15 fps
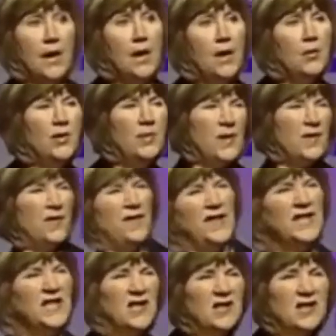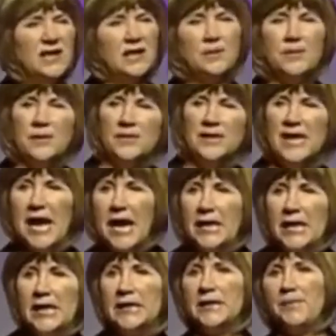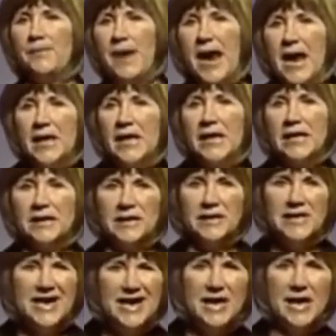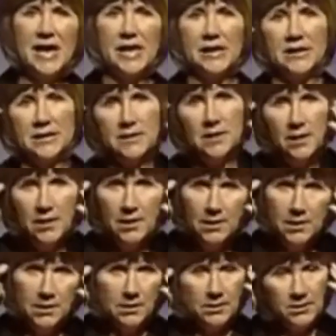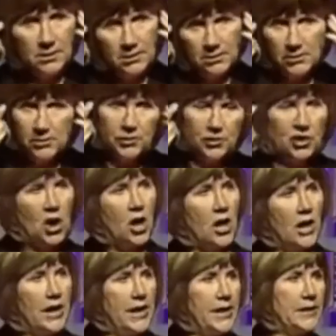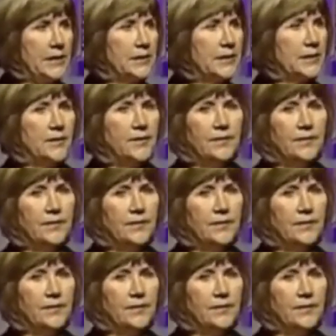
What about physical symptoms? Headaches, backaches, neck aches, jaw aches.